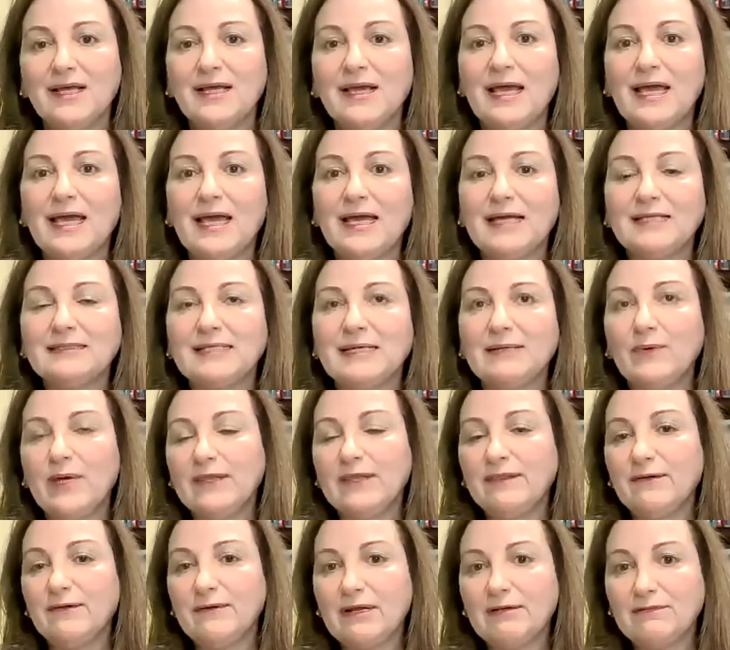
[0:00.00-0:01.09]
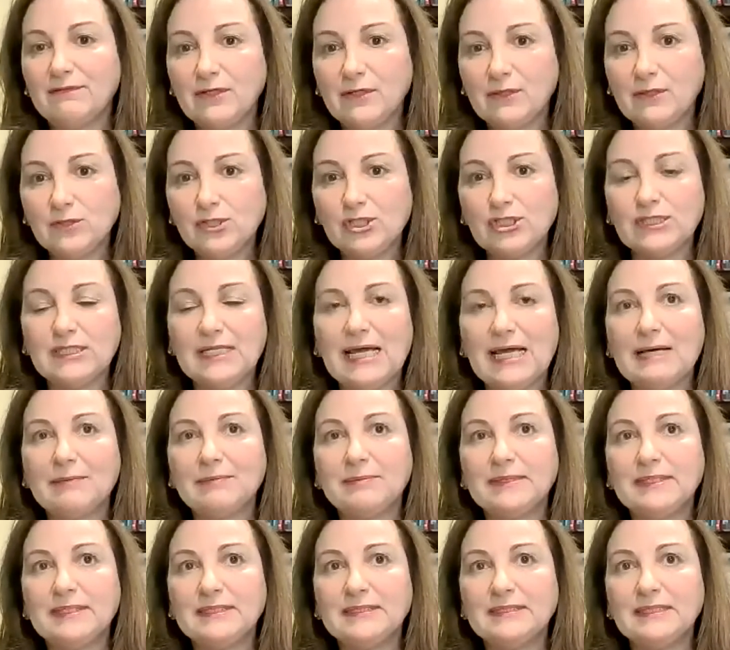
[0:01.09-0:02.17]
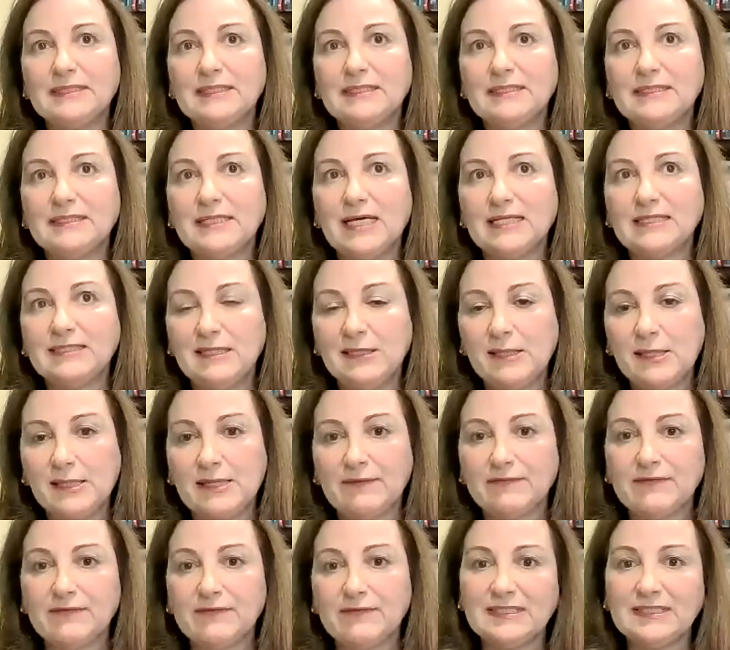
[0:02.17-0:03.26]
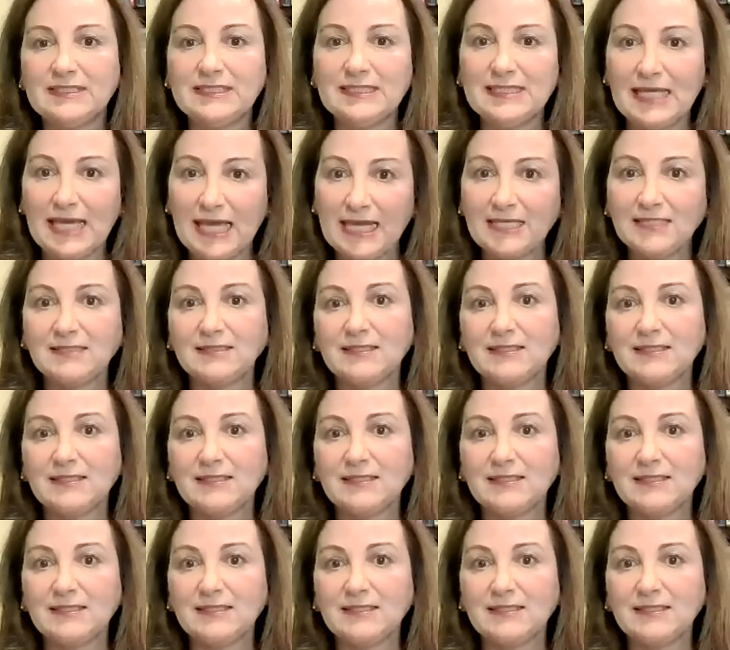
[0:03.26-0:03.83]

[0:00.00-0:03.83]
And when the revolution happened in 1978,